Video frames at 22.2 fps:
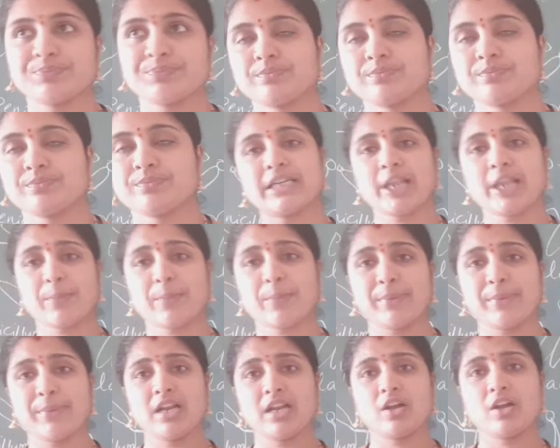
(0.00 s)

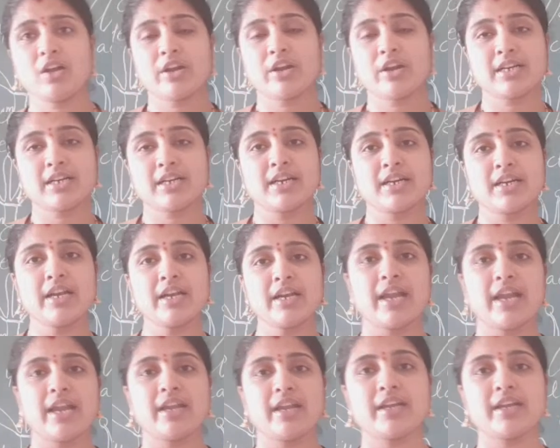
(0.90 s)
buttermilk or curd
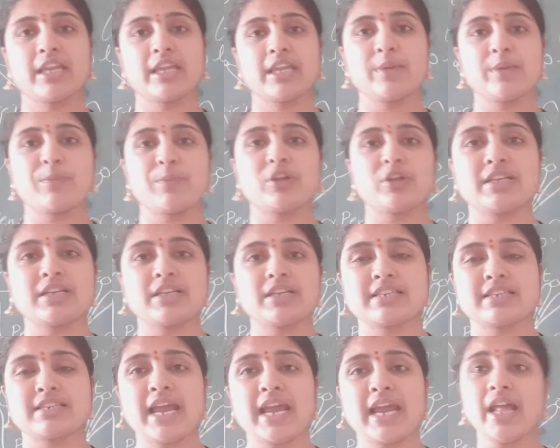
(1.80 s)
and keep on the
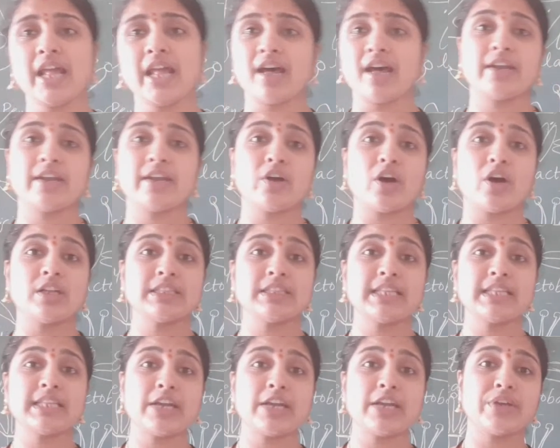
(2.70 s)
slide, and on
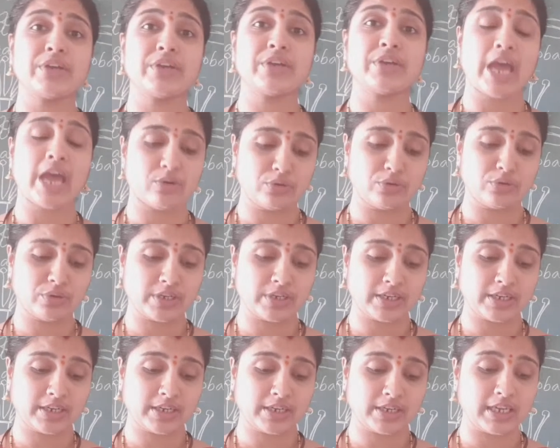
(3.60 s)
that you have to
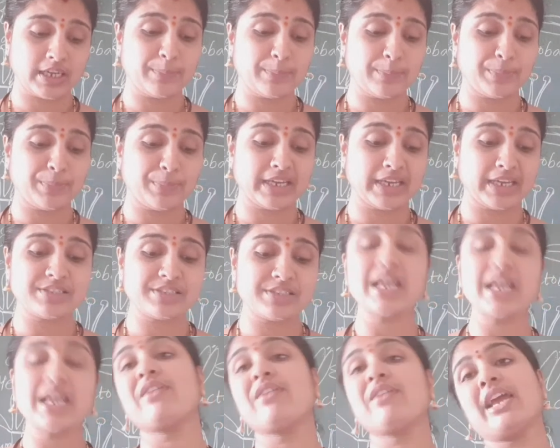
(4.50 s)
keep
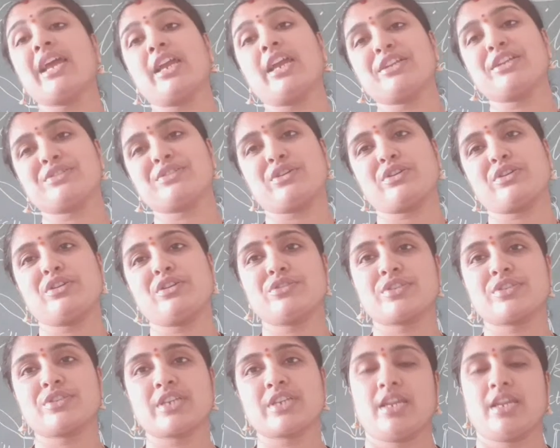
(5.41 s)
crystal violet
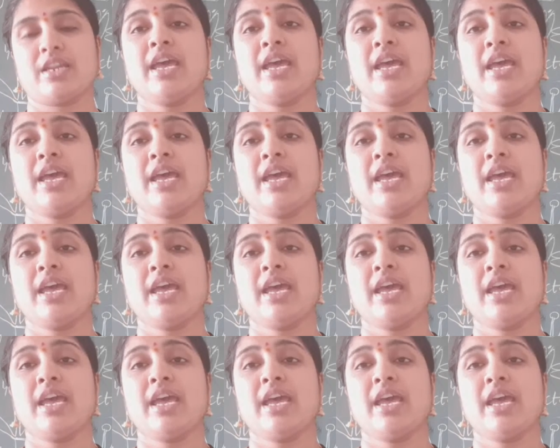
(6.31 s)
solution.